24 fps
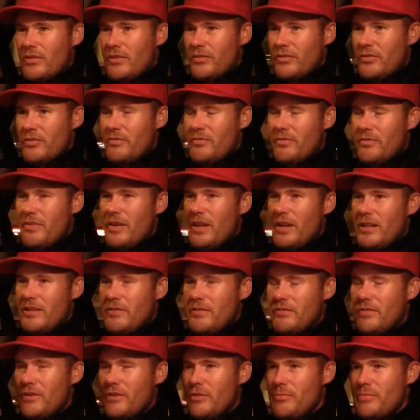some fairly
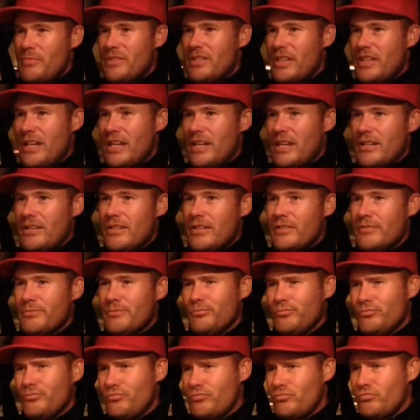firm sand.
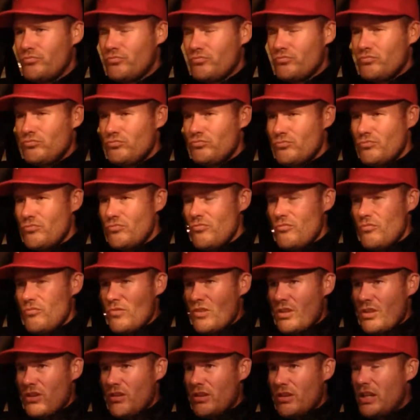
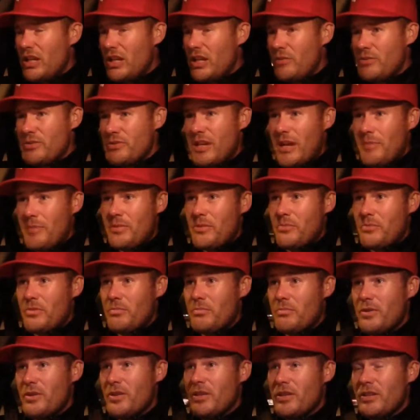Again, was happy with
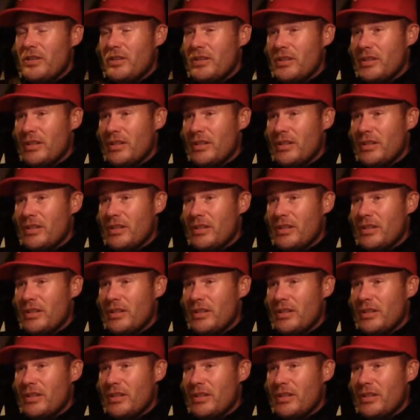my